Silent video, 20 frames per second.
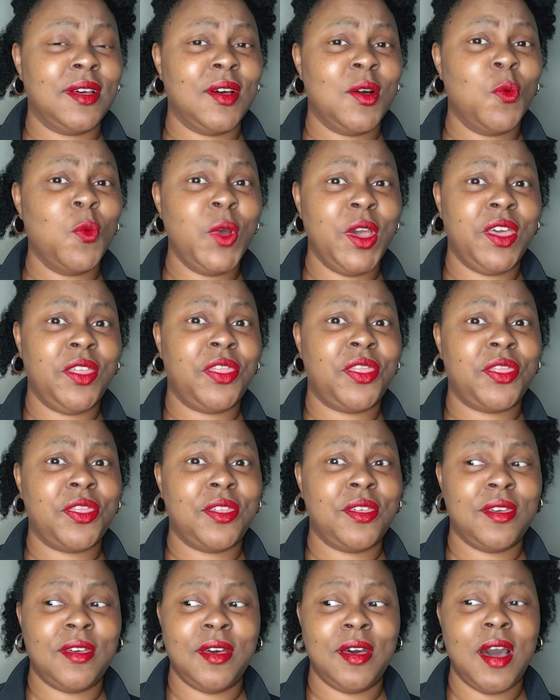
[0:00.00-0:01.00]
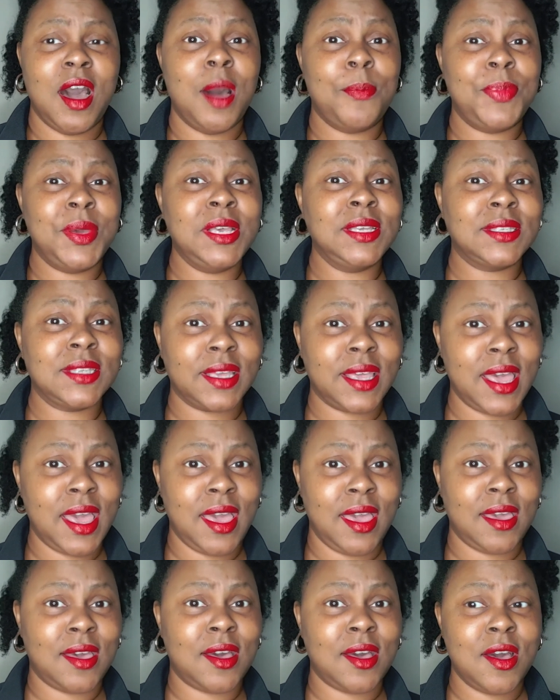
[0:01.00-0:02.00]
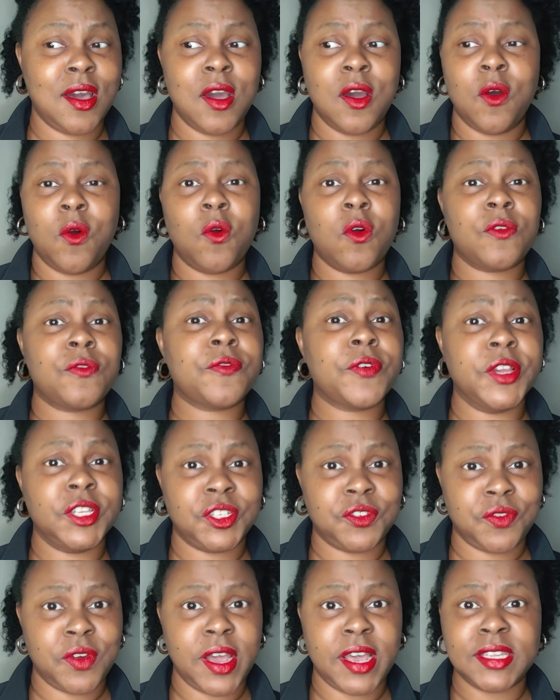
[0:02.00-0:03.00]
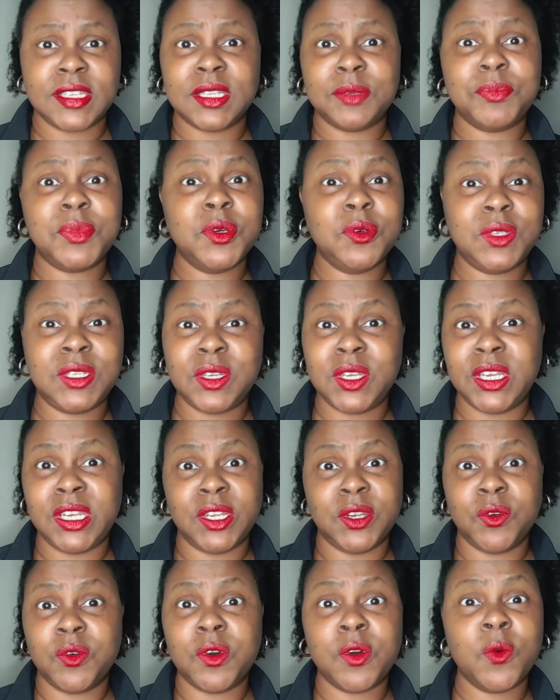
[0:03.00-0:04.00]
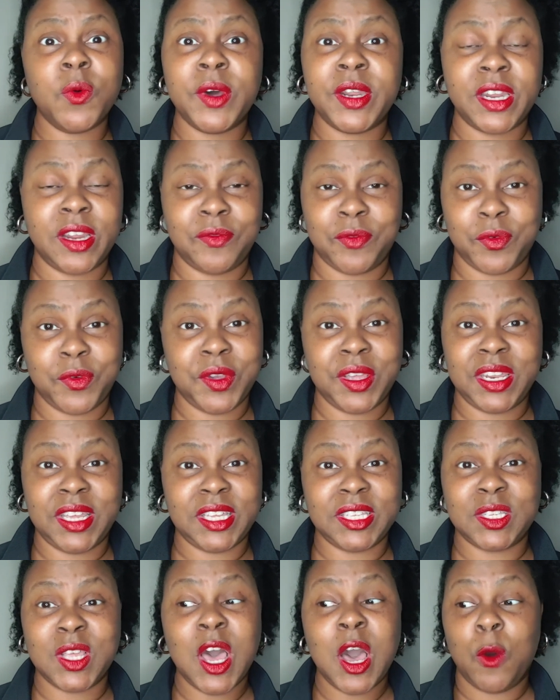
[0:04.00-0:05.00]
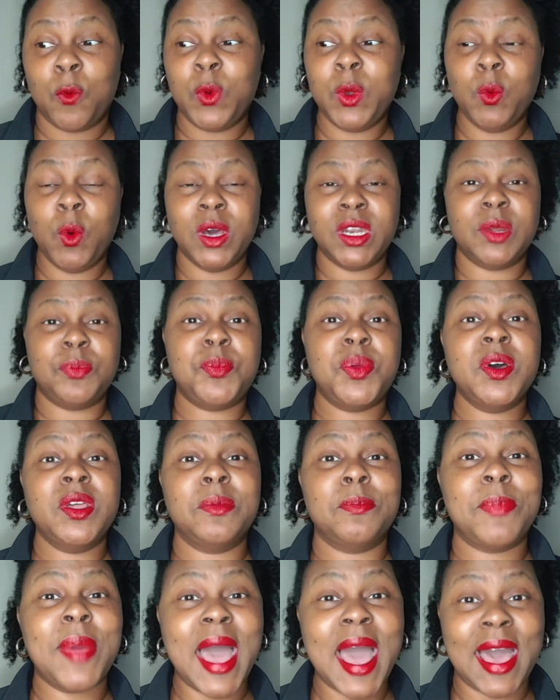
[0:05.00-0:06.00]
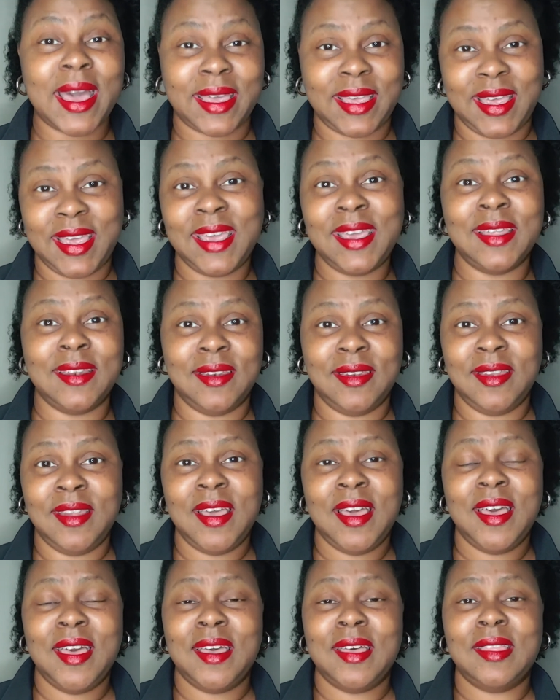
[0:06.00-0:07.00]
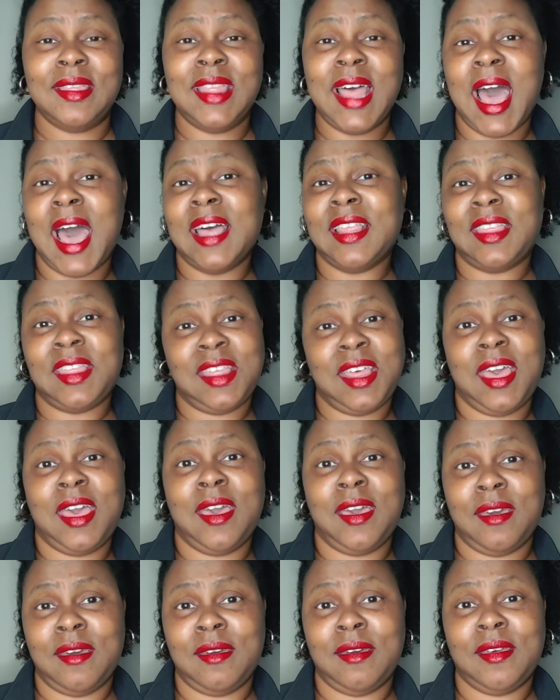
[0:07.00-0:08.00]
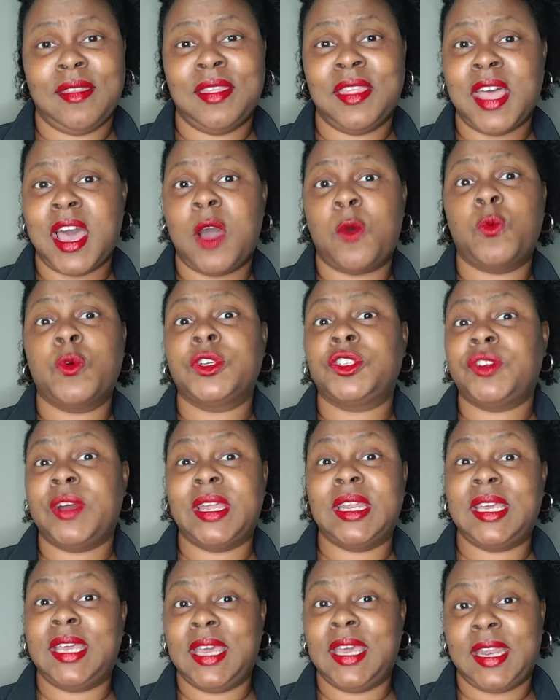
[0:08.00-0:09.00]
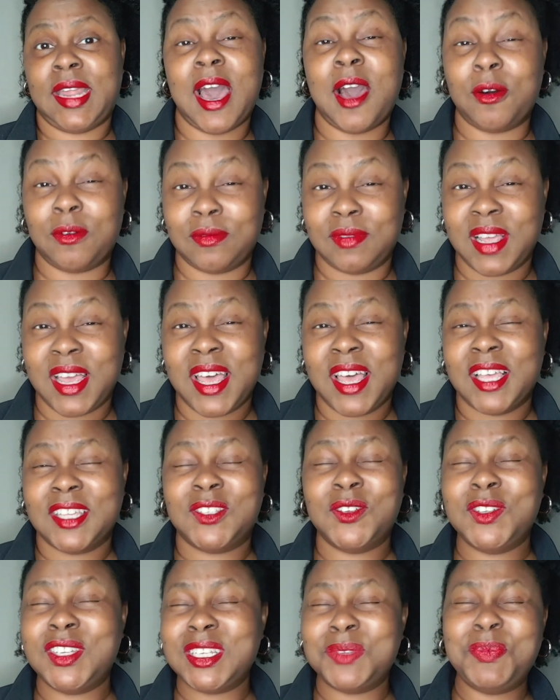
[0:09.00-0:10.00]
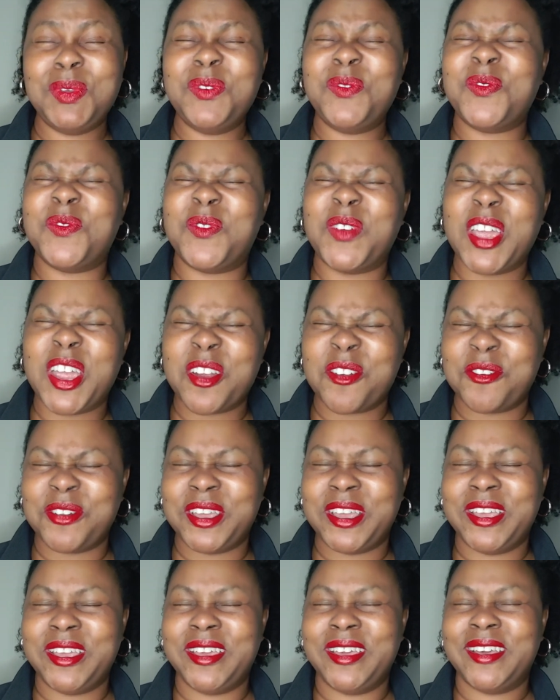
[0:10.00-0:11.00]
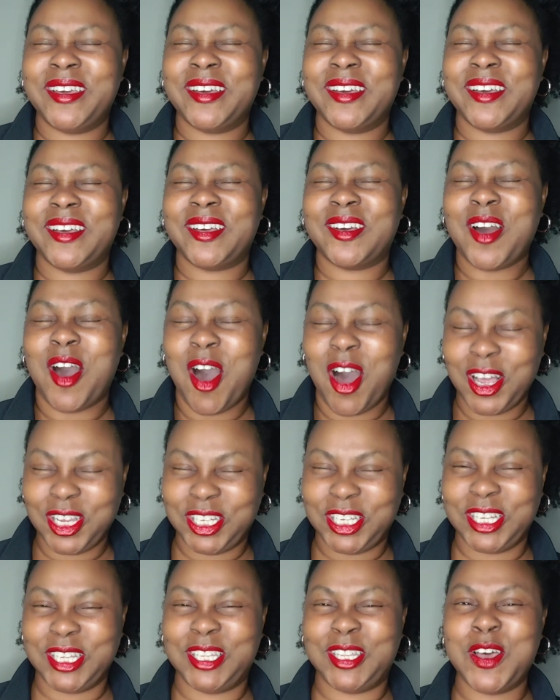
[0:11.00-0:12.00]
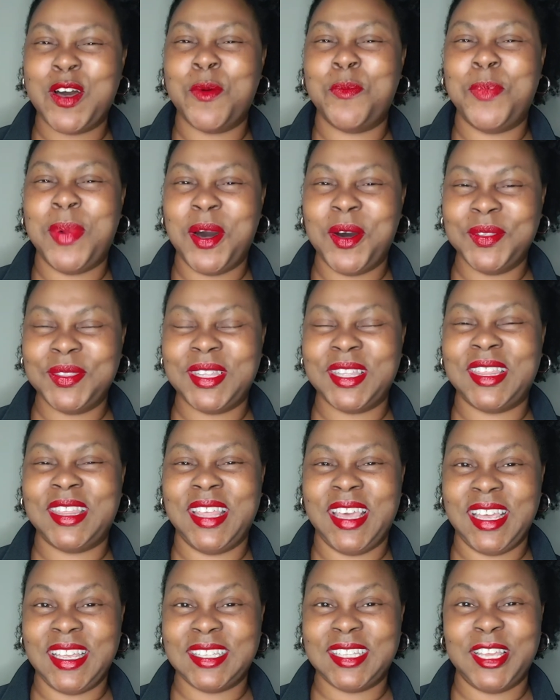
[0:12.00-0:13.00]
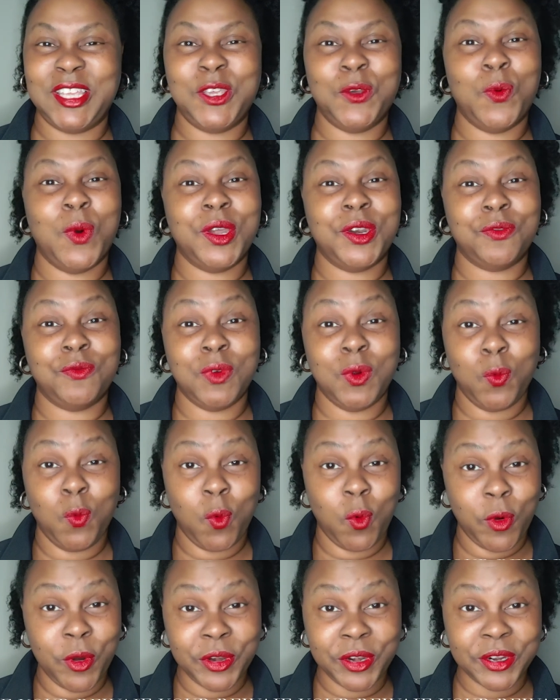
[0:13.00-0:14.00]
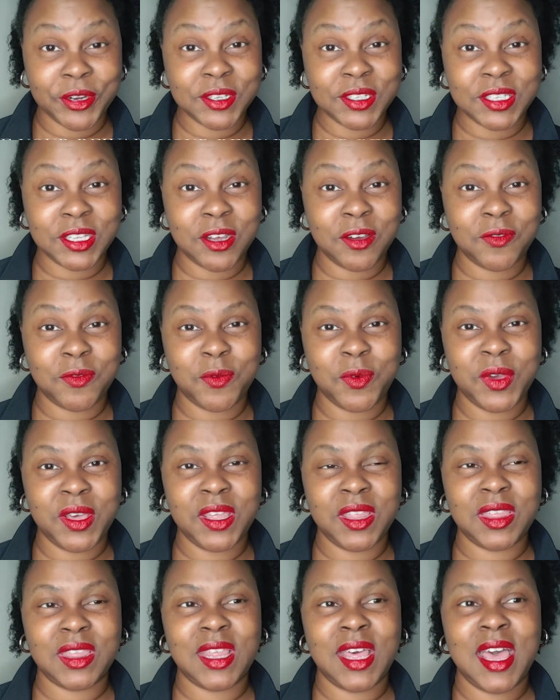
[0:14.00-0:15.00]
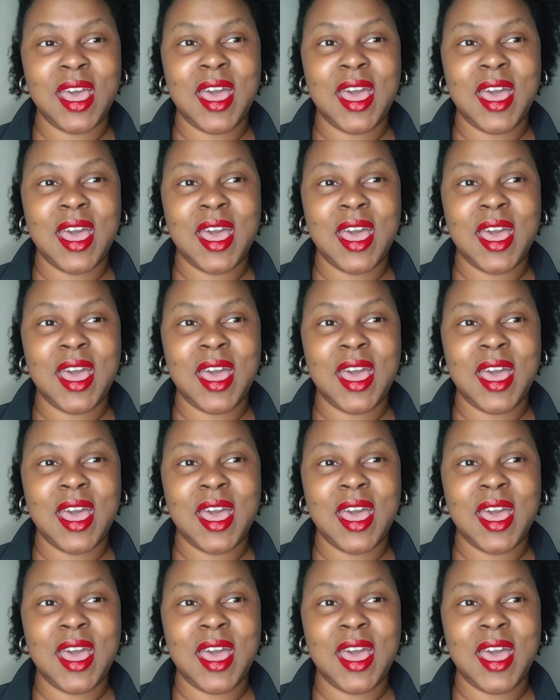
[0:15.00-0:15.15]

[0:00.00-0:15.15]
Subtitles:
with a piece of cake or French fries and poutine or whatever it is. We want to put back in that thing that we're trying to get out. So just be very cautious about the things that you want to reward yourself with.